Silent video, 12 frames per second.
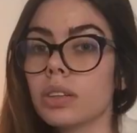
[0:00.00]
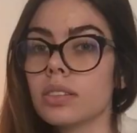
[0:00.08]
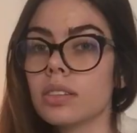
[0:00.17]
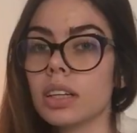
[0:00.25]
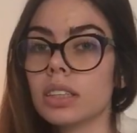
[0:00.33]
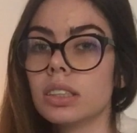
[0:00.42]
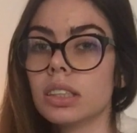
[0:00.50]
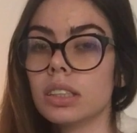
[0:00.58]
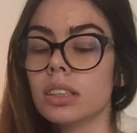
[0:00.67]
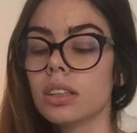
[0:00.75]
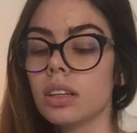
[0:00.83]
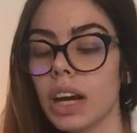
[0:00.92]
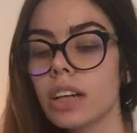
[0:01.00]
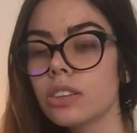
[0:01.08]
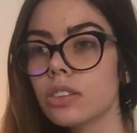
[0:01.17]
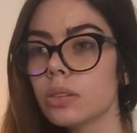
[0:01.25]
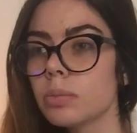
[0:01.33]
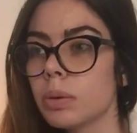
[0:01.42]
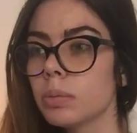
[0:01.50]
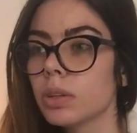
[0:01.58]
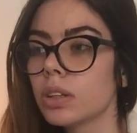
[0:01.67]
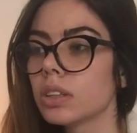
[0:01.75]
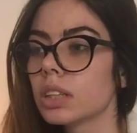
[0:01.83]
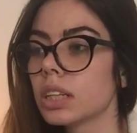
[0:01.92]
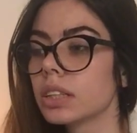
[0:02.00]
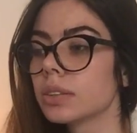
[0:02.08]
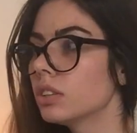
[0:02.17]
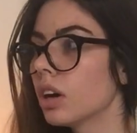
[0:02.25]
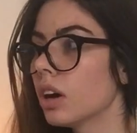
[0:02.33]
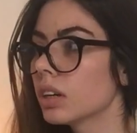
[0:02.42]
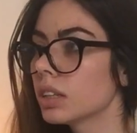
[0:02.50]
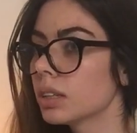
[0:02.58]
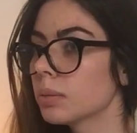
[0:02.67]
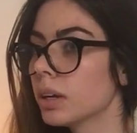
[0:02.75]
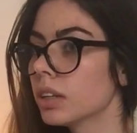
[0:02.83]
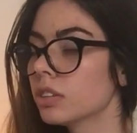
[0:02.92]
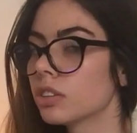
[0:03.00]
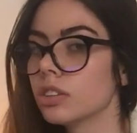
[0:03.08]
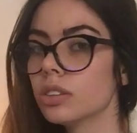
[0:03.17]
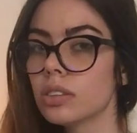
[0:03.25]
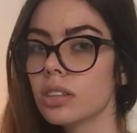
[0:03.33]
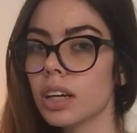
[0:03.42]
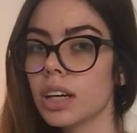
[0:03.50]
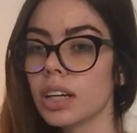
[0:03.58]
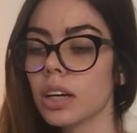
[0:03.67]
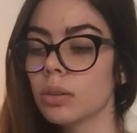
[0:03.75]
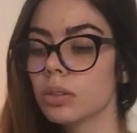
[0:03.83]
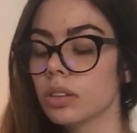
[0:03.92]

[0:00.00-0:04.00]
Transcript: I was 19. I just remember her like talking about it. She used to hang out